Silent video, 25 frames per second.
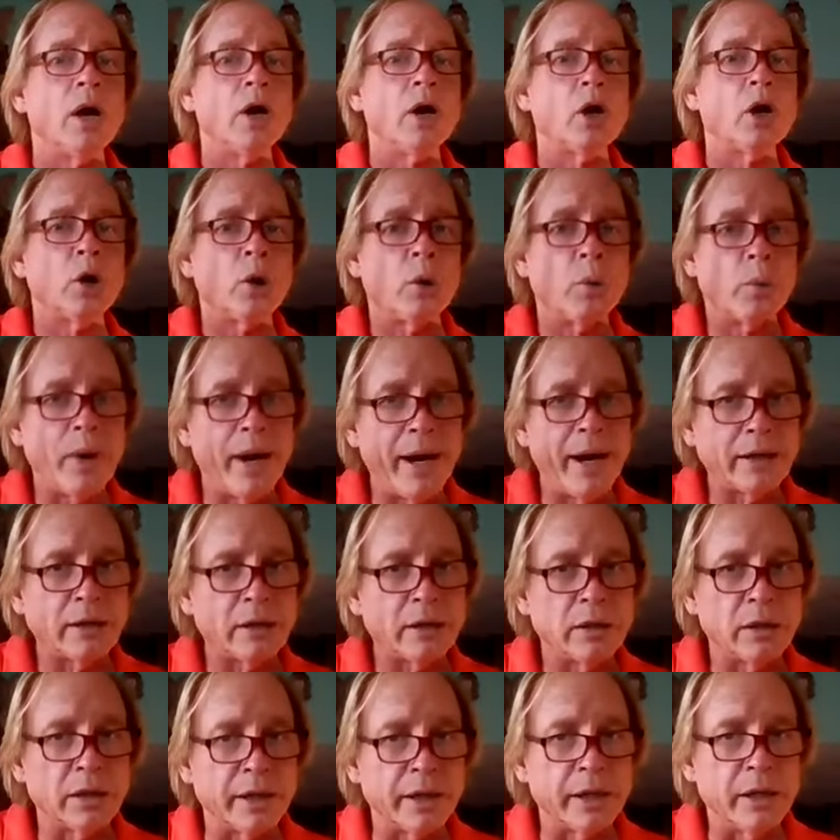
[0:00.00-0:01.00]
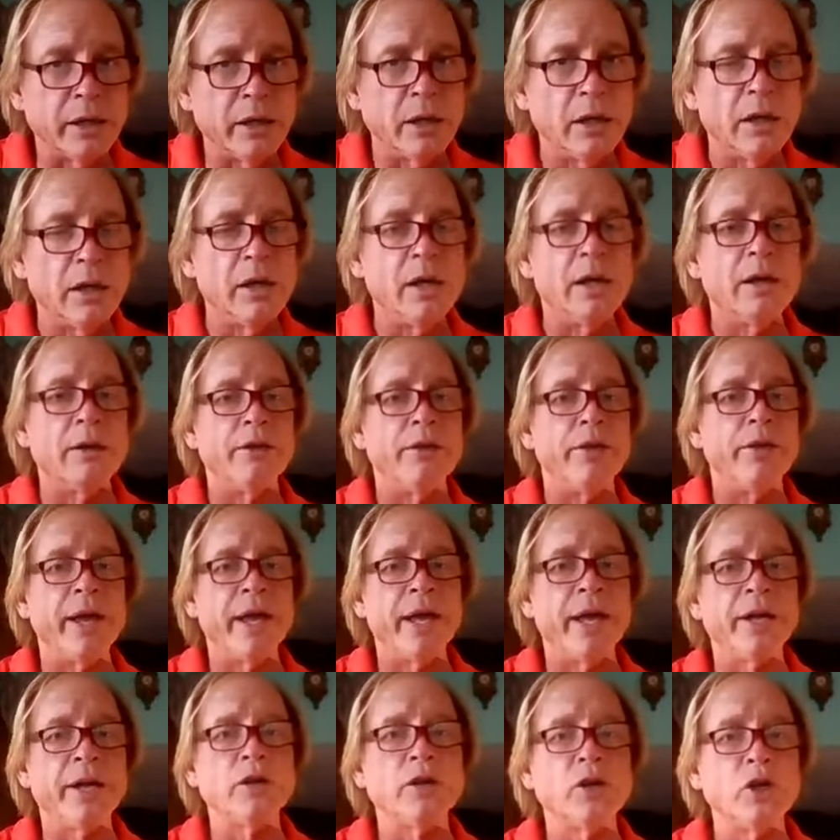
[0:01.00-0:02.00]
correctly,
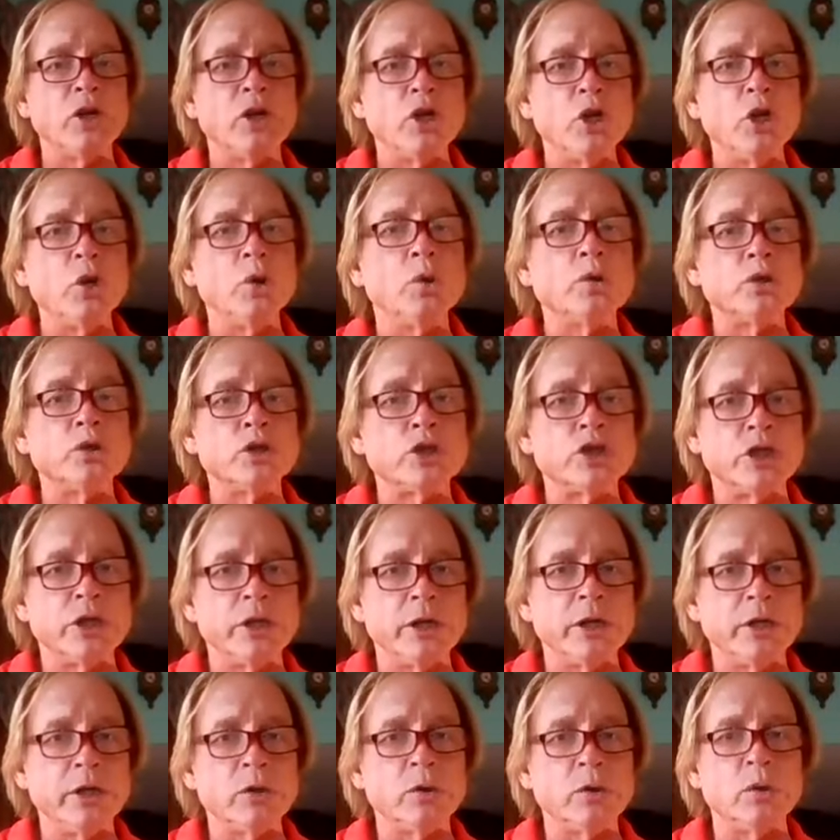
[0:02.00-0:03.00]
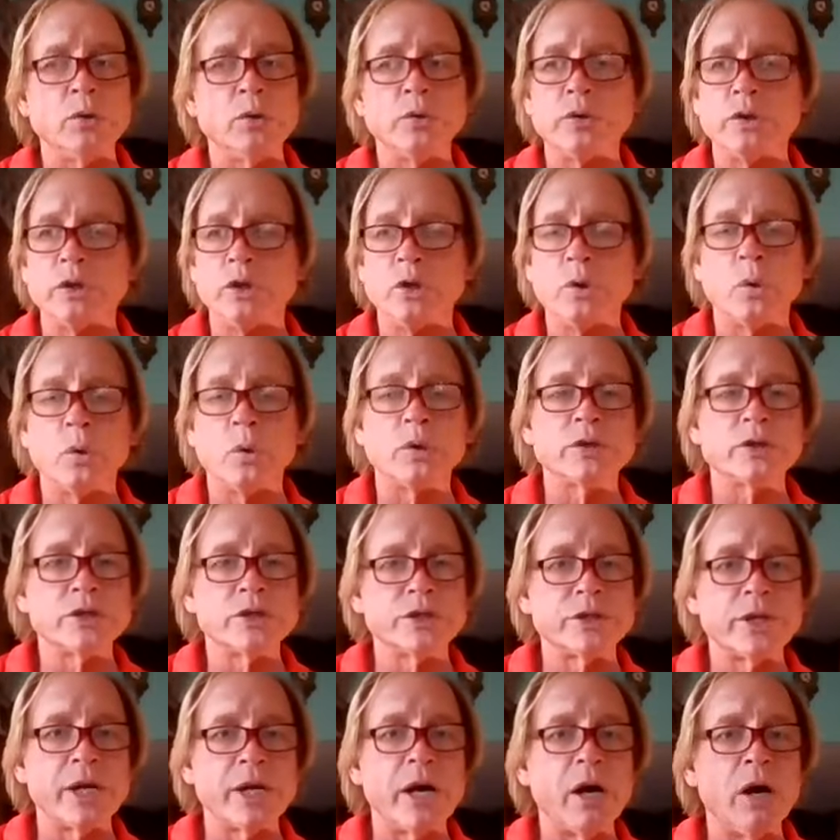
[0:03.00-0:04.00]
then you shield
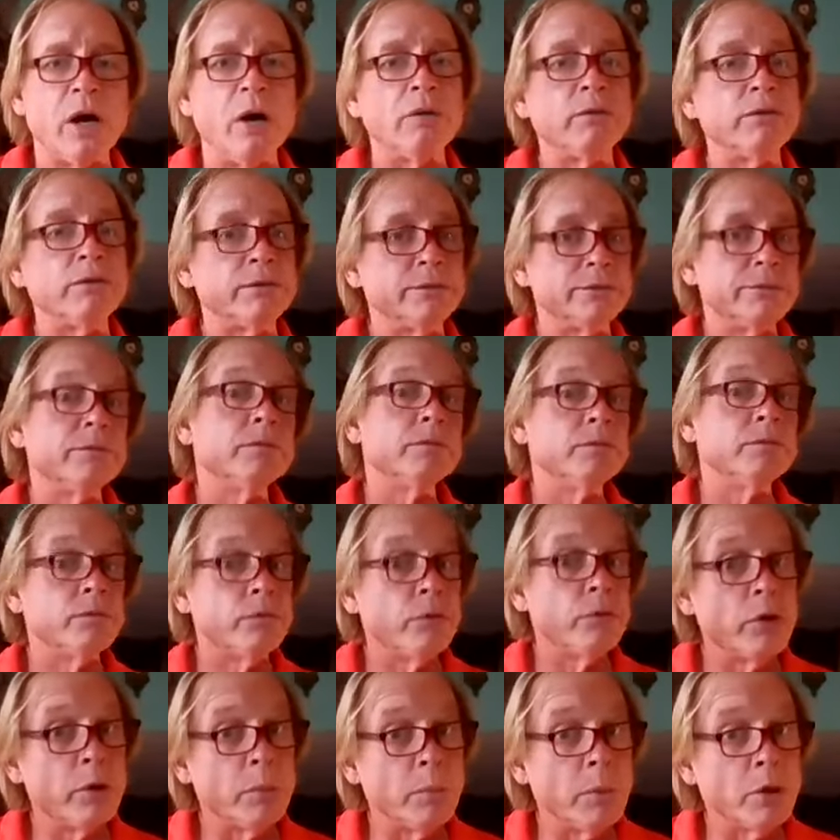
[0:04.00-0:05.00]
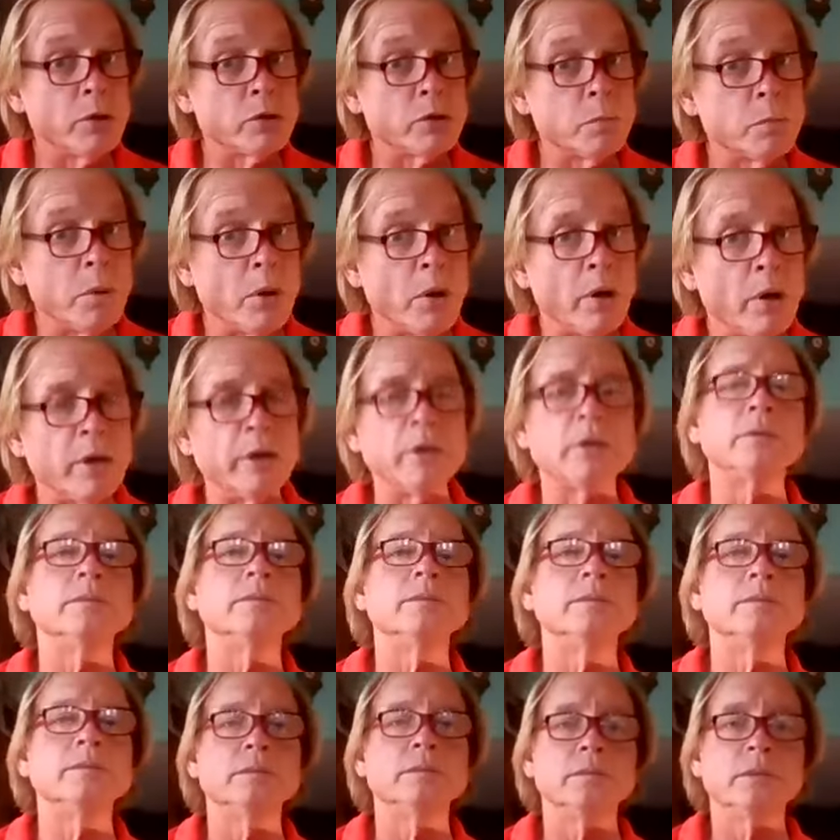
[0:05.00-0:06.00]
yourself for the most part,
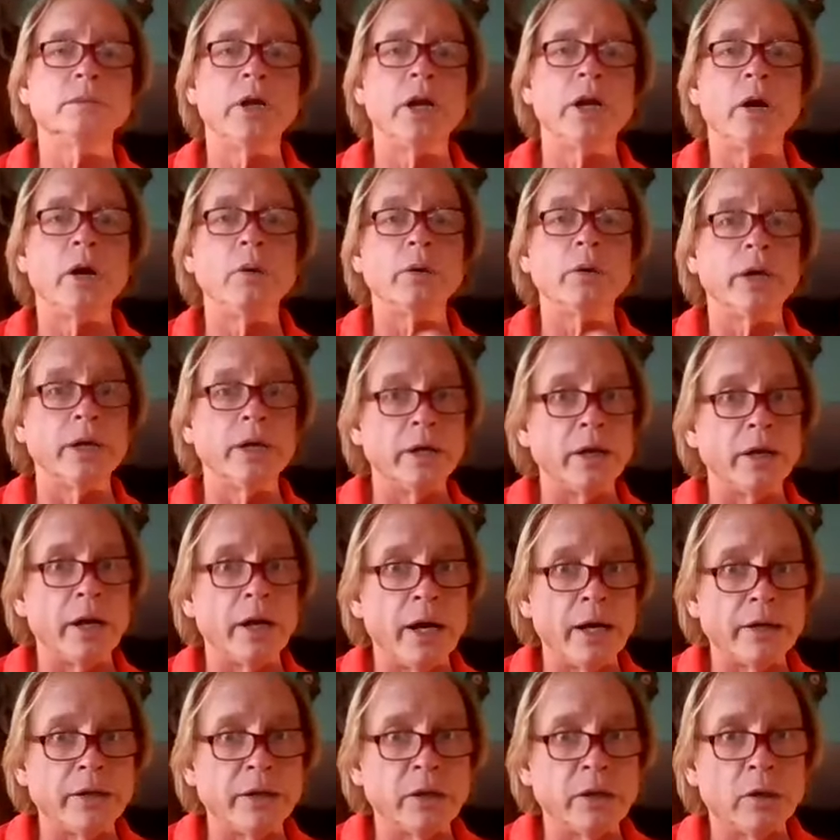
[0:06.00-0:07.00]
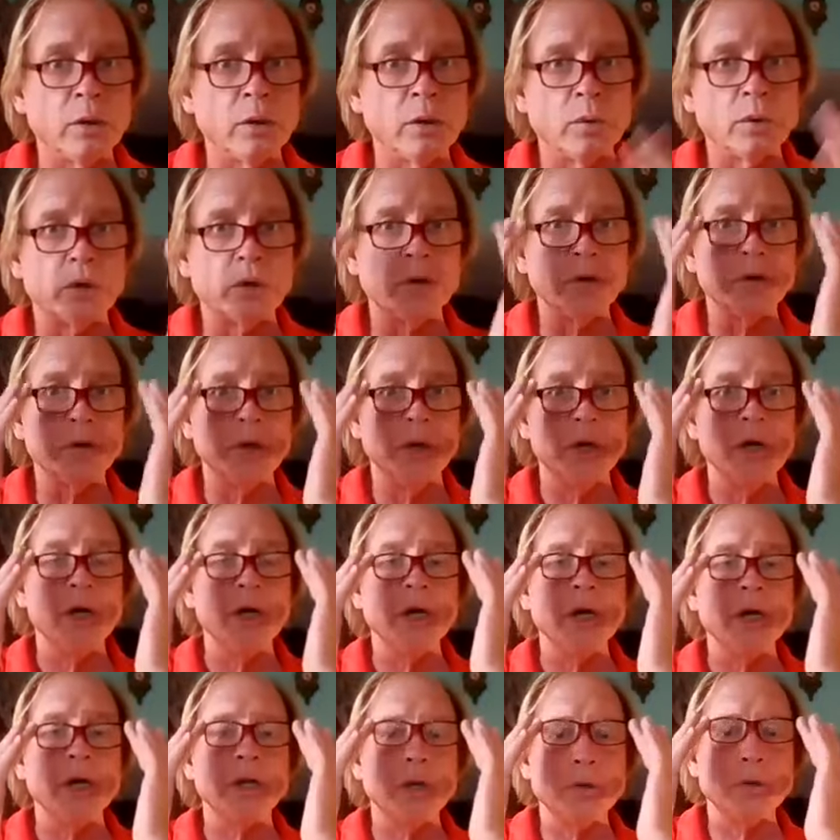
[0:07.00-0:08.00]
in an ideal world,
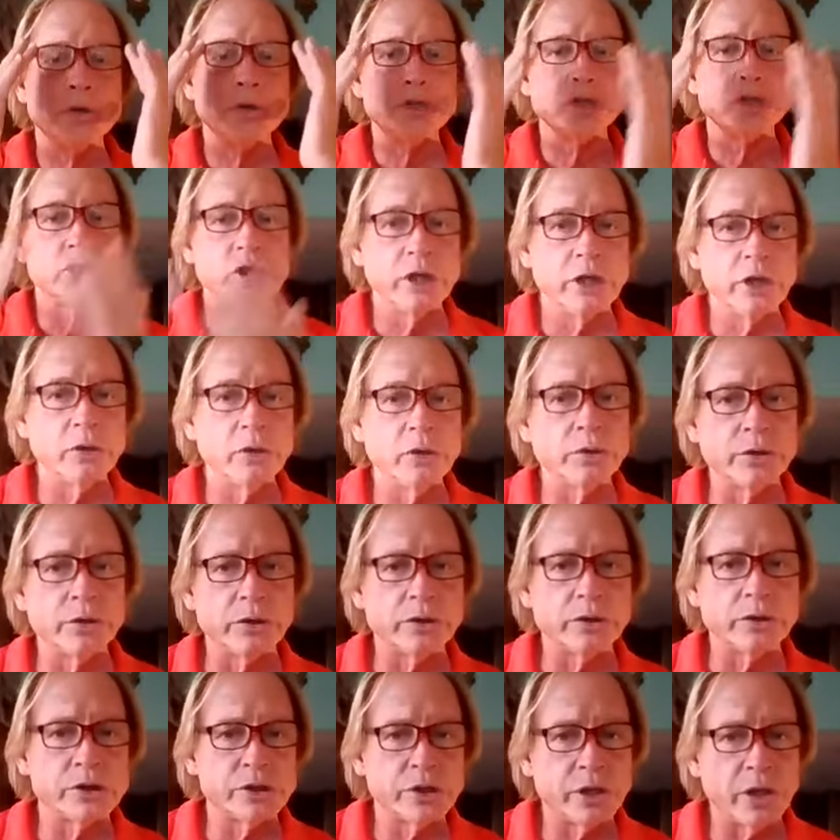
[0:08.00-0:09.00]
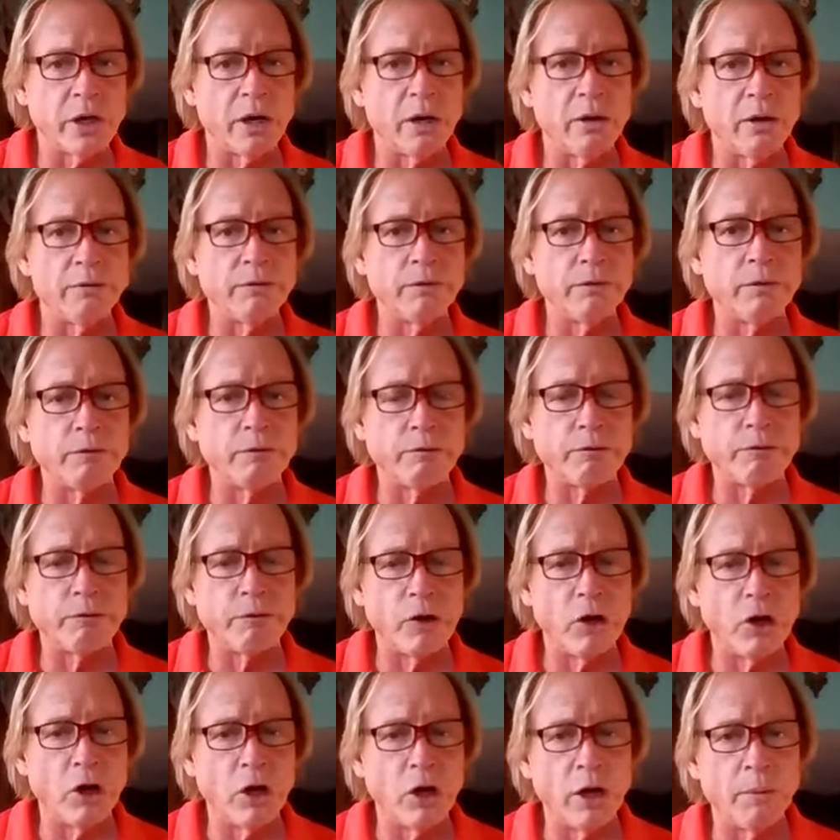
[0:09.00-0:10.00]
you shield yourself
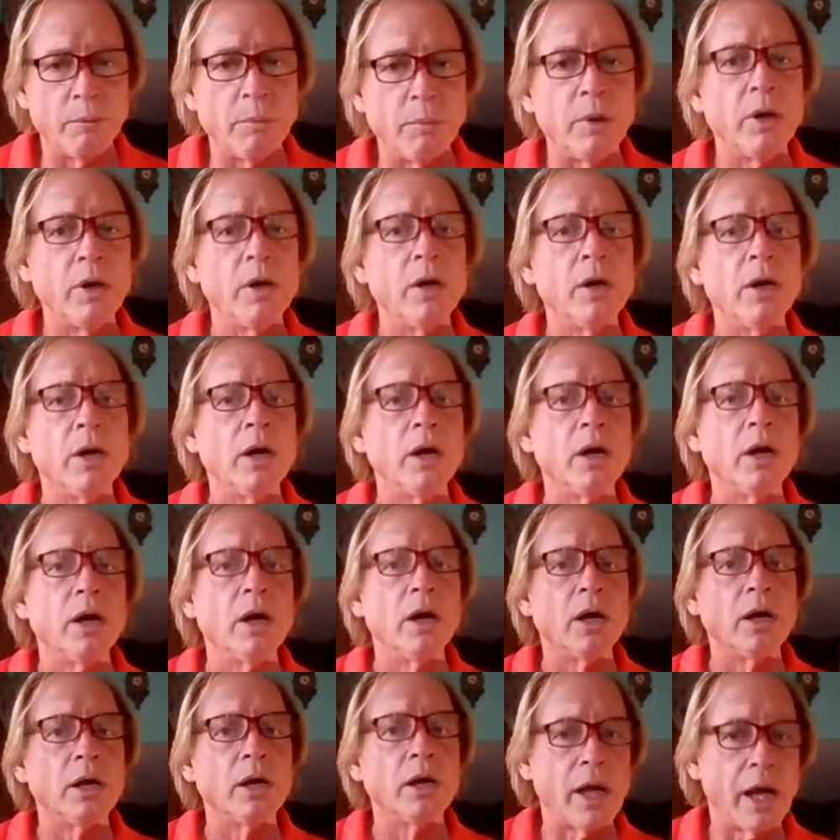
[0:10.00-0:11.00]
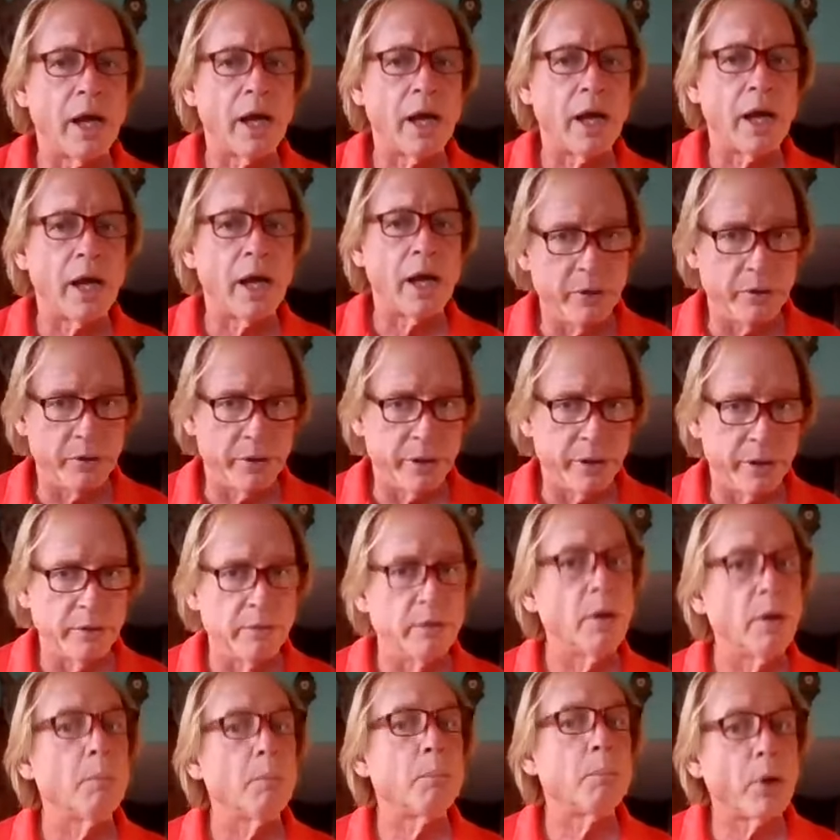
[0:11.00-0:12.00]
from liability
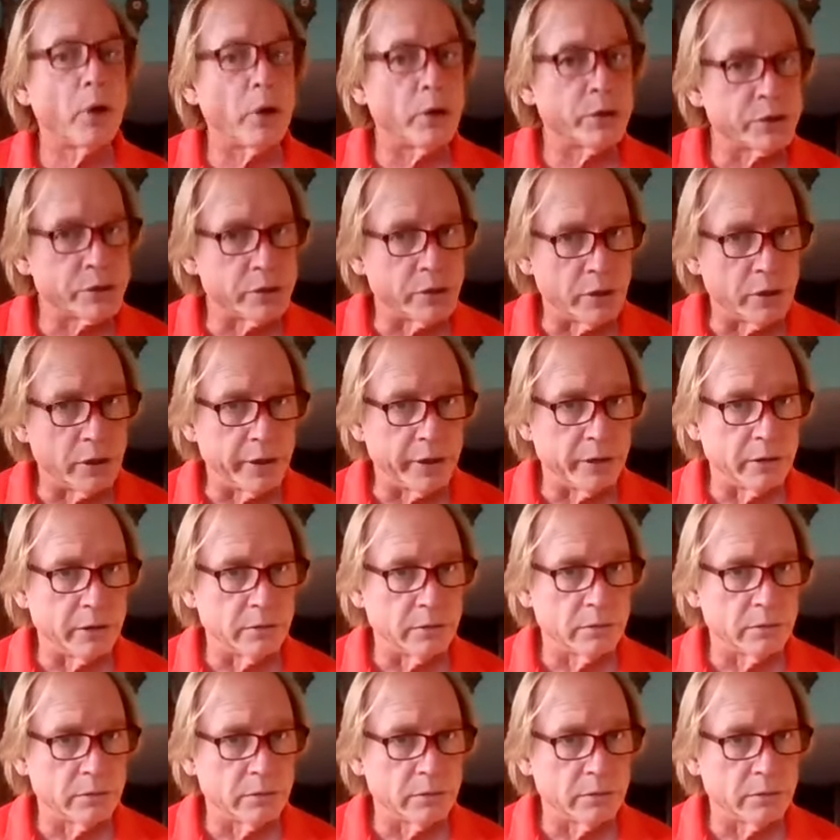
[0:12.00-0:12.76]
personally.